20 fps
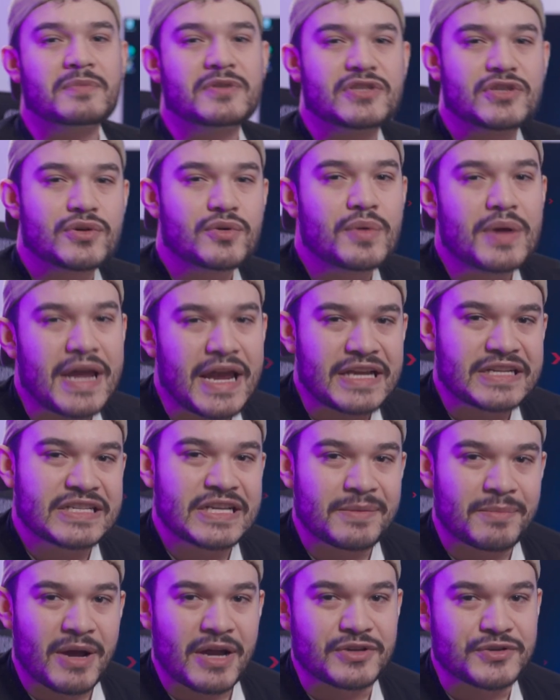2
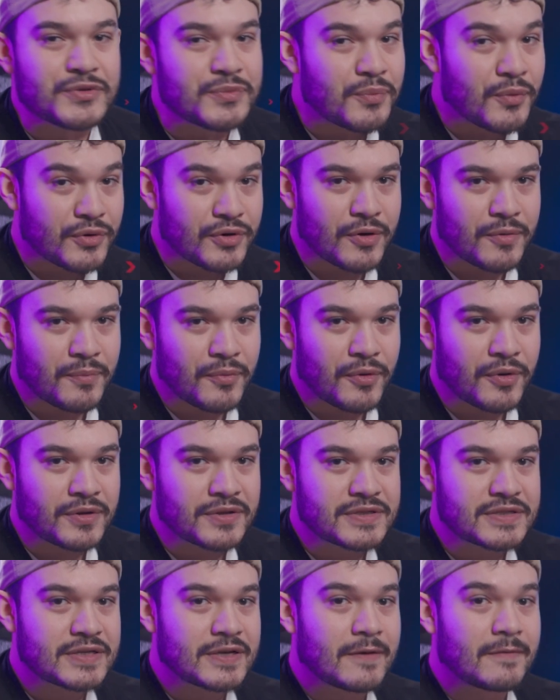HDMI 2.0
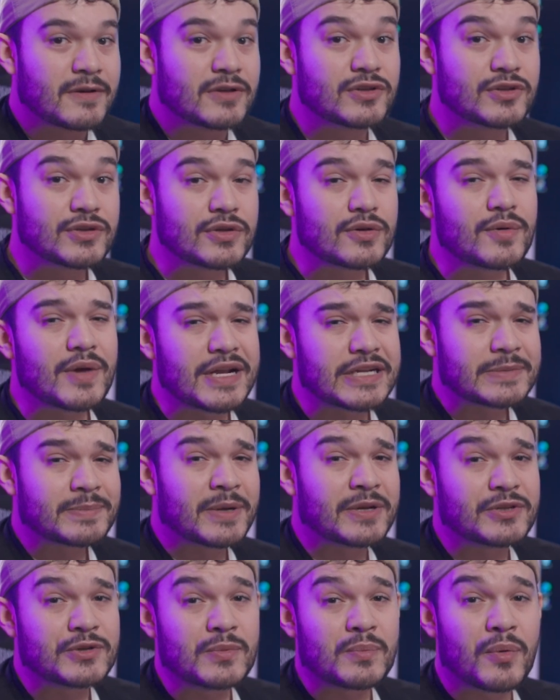ports, 2
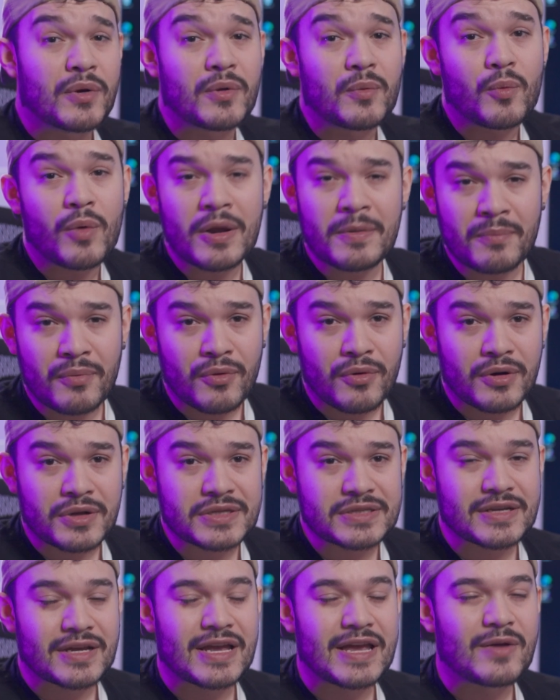HDMI 2.1
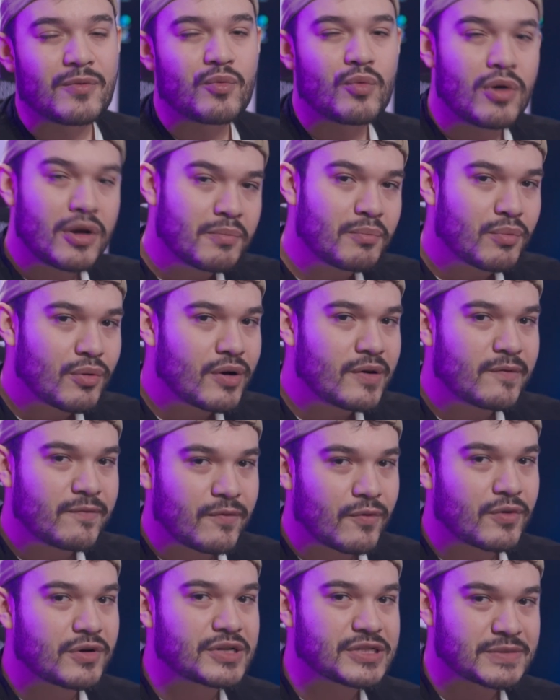ports, a
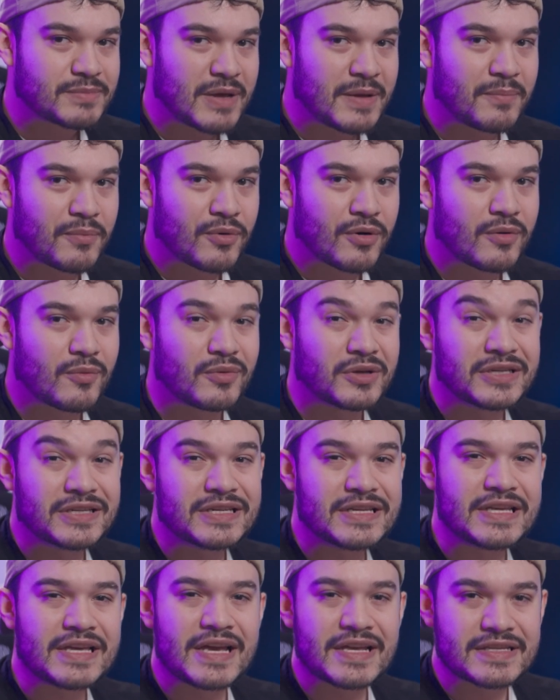1.4 display port with
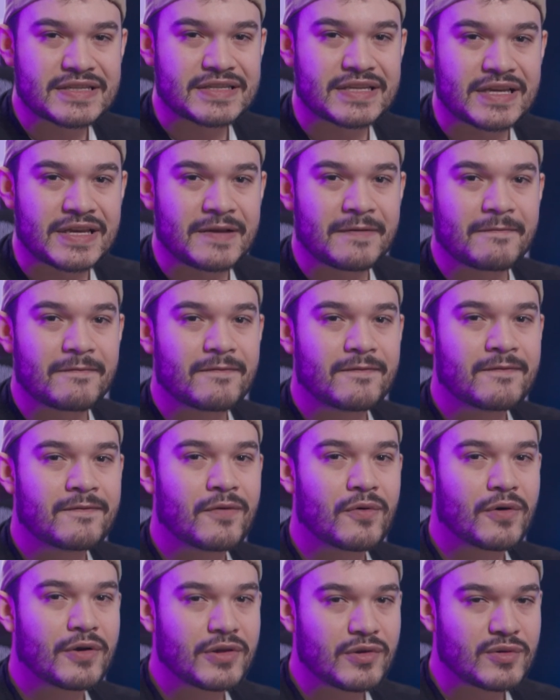DSC,
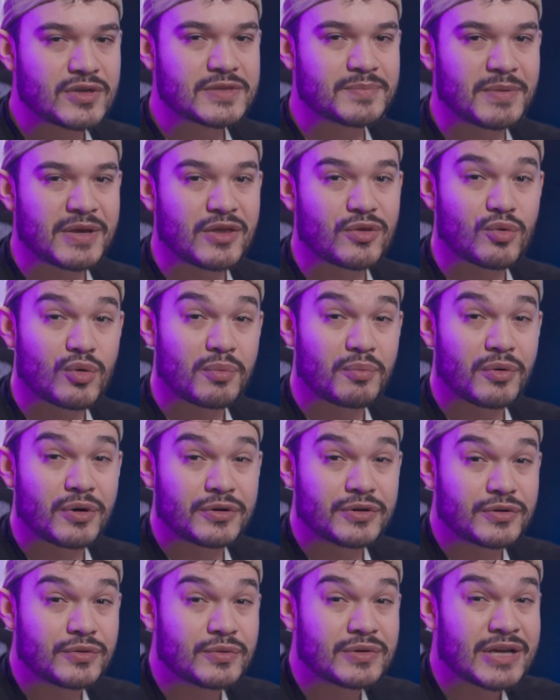4 USB
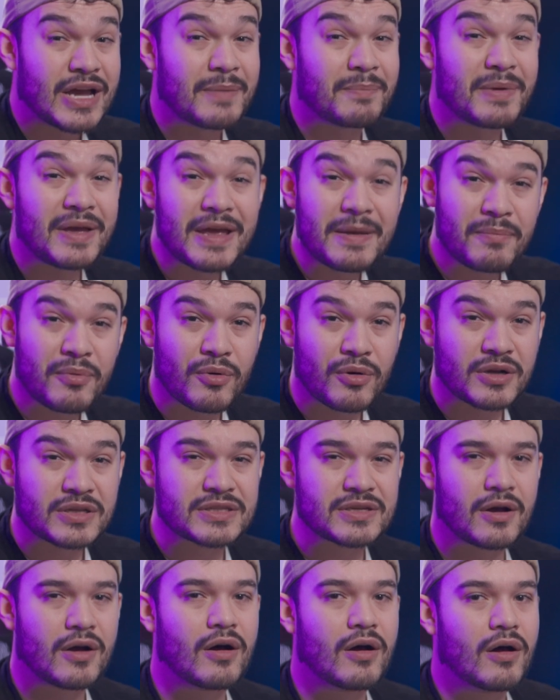3.2 Type A
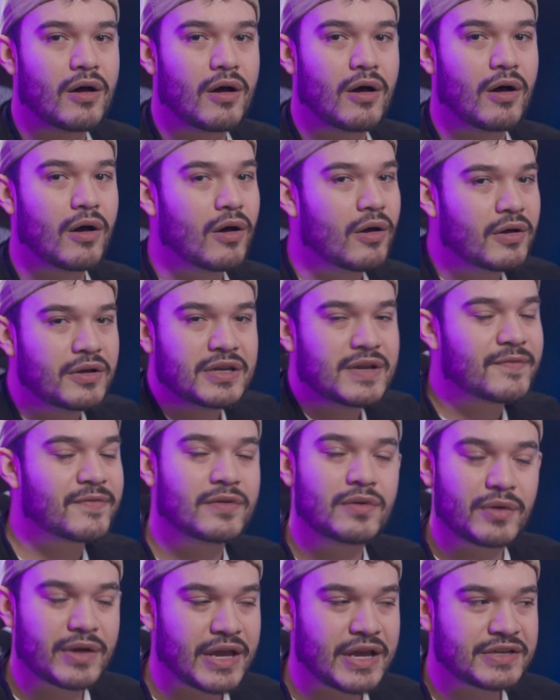ports, all in
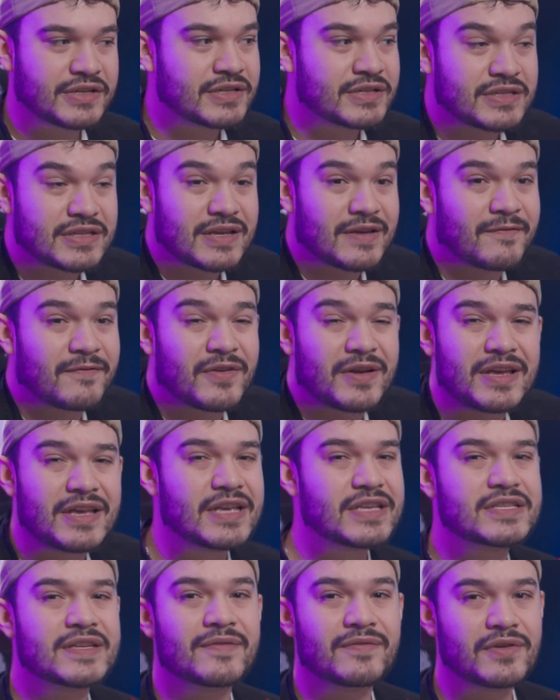different locations for
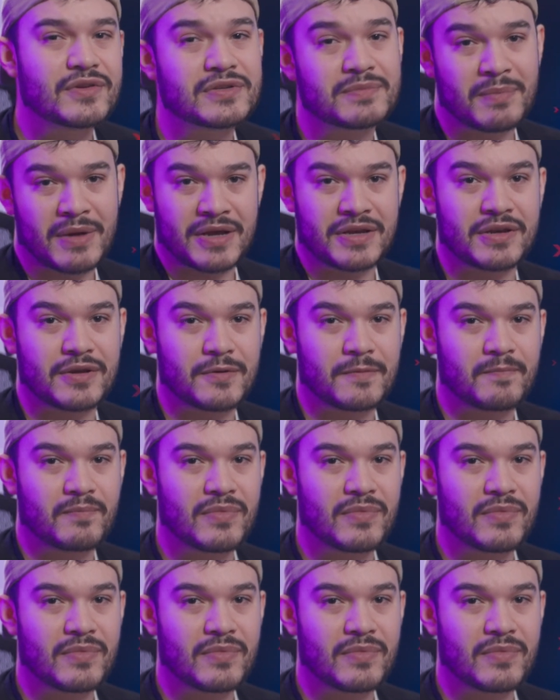ease of use, mind you.